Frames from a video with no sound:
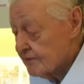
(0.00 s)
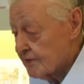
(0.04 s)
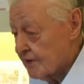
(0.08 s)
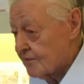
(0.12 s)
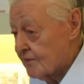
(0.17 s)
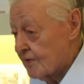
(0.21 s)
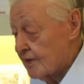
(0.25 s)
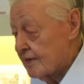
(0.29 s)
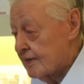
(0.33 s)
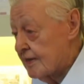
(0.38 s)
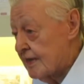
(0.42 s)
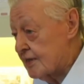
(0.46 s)
that
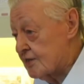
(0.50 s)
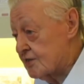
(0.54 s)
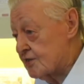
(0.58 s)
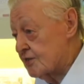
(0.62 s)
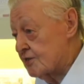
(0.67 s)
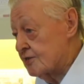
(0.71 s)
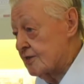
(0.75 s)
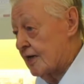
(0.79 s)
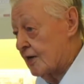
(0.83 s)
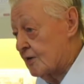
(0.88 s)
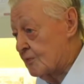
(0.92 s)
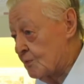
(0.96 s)
the
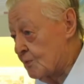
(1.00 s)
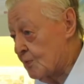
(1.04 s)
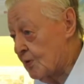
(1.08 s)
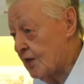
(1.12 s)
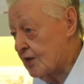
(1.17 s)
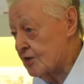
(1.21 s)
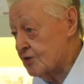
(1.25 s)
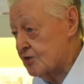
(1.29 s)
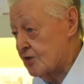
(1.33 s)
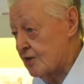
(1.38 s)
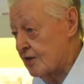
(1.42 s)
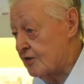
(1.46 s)
lesson had
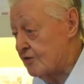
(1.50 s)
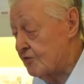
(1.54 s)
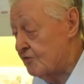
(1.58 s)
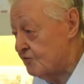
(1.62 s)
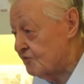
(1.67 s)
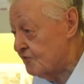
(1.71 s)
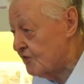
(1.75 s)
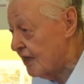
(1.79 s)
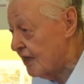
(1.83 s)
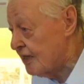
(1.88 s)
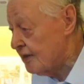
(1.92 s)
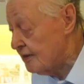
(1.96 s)
partially
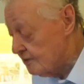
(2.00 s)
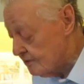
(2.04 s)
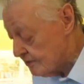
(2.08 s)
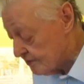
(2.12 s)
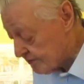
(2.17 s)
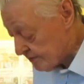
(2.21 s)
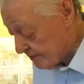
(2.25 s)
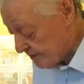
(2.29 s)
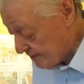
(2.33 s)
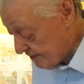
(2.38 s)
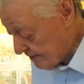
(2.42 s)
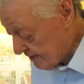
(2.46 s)

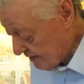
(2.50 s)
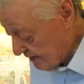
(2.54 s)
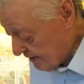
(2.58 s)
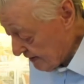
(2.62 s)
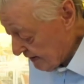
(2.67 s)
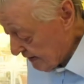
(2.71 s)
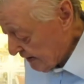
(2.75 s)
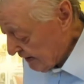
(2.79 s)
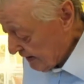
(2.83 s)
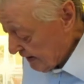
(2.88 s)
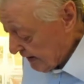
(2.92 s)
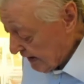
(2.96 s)
failed,
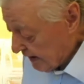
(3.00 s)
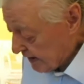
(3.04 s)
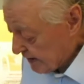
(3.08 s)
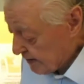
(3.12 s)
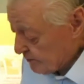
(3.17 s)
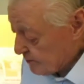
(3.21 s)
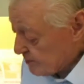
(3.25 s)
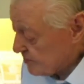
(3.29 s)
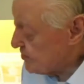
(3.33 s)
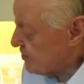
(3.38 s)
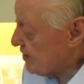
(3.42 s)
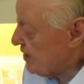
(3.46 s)
and
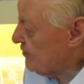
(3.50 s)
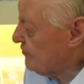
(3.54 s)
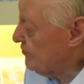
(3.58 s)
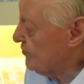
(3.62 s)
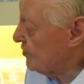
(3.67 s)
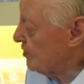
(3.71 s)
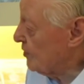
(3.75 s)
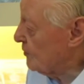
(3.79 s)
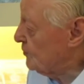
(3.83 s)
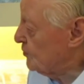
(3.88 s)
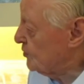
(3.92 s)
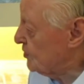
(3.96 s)
it was
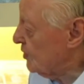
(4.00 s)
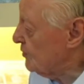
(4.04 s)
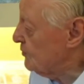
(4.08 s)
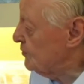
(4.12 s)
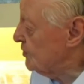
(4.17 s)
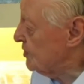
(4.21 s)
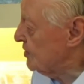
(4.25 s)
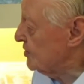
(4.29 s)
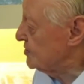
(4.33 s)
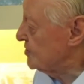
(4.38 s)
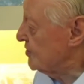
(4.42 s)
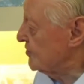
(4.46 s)
therefore
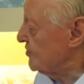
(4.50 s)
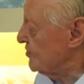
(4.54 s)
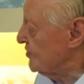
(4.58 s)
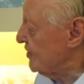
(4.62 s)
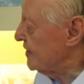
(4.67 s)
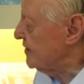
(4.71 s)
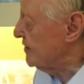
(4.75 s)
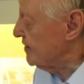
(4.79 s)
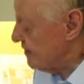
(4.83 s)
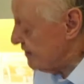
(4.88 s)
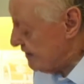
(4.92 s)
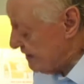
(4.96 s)
appropriate to
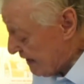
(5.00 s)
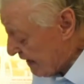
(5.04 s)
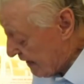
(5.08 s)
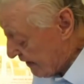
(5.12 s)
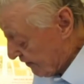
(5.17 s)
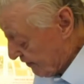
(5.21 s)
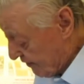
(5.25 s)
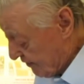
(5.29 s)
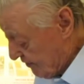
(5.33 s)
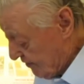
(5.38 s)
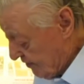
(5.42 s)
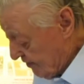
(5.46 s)
think
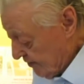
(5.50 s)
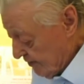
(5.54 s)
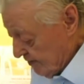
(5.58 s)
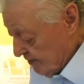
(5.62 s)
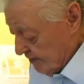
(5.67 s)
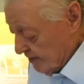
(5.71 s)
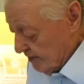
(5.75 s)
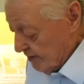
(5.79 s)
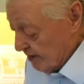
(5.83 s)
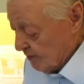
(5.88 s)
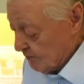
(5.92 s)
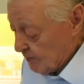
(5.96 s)
again
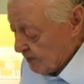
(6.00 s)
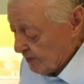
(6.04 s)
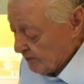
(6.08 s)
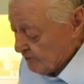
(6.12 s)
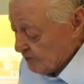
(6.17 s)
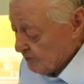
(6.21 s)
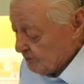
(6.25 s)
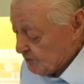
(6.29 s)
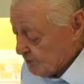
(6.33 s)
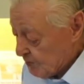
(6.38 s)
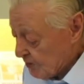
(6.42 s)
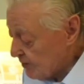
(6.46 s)

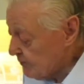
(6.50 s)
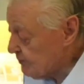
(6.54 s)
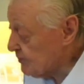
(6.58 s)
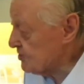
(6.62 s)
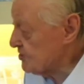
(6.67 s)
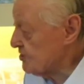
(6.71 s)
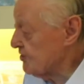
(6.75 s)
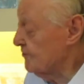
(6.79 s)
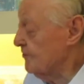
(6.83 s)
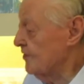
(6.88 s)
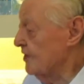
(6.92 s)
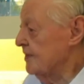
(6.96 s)
about the
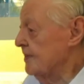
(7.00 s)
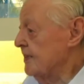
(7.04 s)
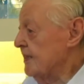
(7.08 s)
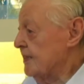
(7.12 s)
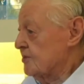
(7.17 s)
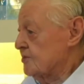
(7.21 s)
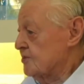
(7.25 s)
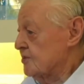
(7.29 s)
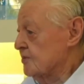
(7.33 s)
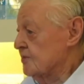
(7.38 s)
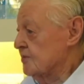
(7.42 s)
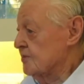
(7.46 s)
purpose of the
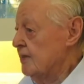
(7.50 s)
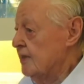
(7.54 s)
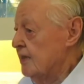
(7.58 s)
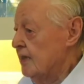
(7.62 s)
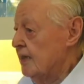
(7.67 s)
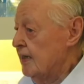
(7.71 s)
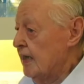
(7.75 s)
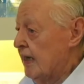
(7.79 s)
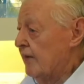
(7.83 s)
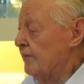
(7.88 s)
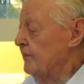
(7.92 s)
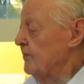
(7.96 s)
lesson
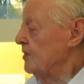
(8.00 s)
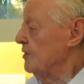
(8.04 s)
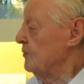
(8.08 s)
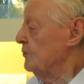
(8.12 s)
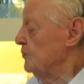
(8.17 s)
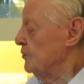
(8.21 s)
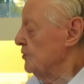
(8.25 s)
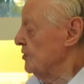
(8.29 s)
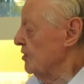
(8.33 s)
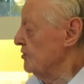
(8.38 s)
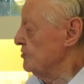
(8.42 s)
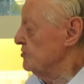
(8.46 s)
and the
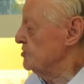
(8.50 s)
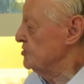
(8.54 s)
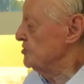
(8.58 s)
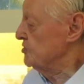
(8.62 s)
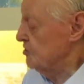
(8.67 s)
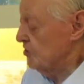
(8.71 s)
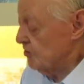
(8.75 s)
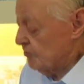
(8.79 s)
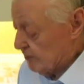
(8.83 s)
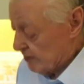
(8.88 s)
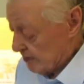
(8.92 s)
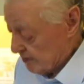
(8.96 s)
approach
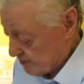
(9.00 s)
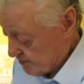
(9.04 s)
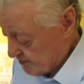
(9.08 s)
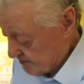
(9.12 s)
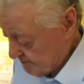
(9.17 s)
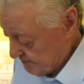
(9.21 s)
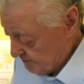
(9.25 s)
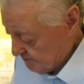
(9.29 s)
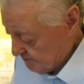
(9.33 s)
to it.